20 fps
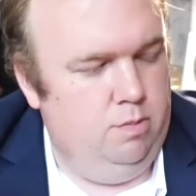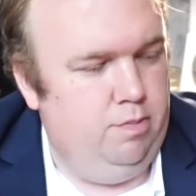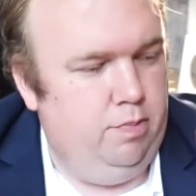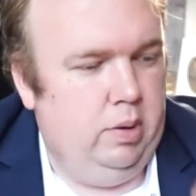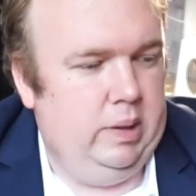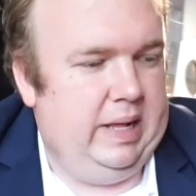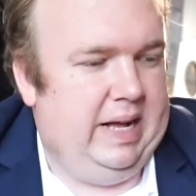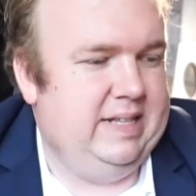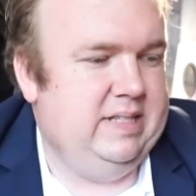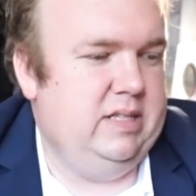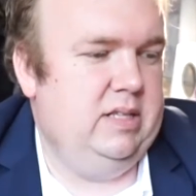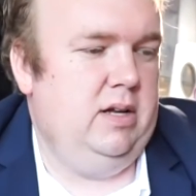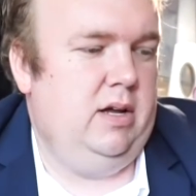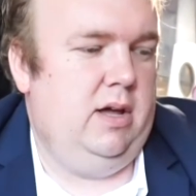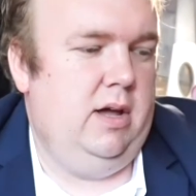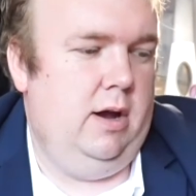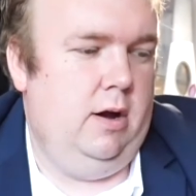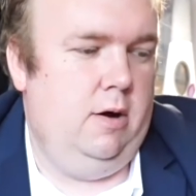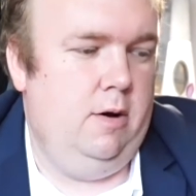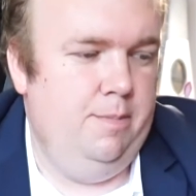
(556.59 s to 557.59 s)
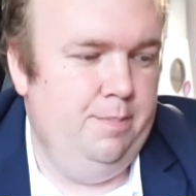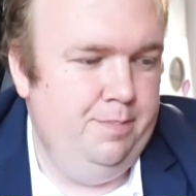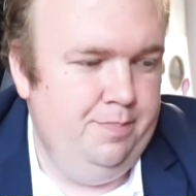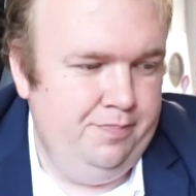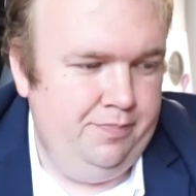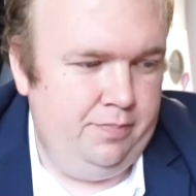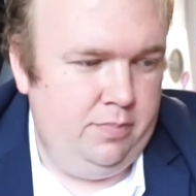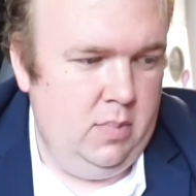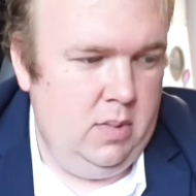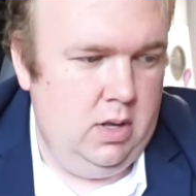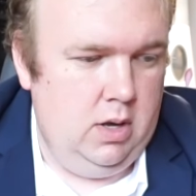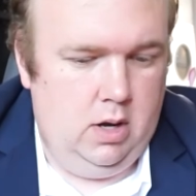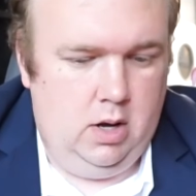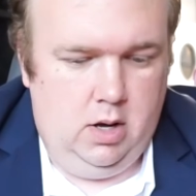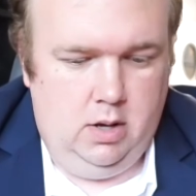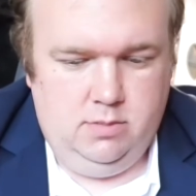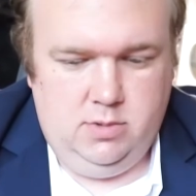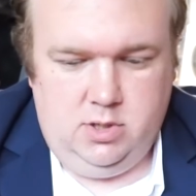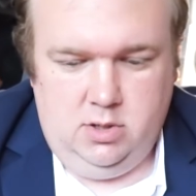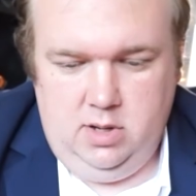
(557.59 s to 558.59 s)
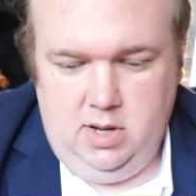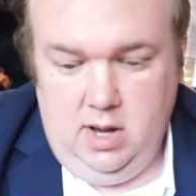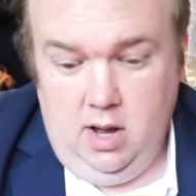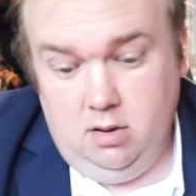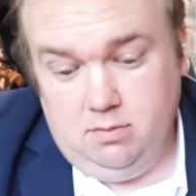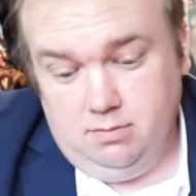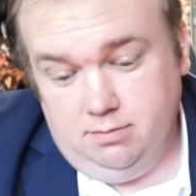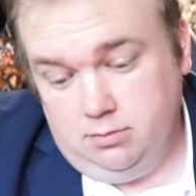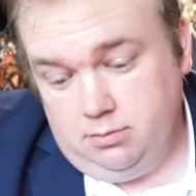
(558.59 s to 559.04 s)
plastic hair. So yeah.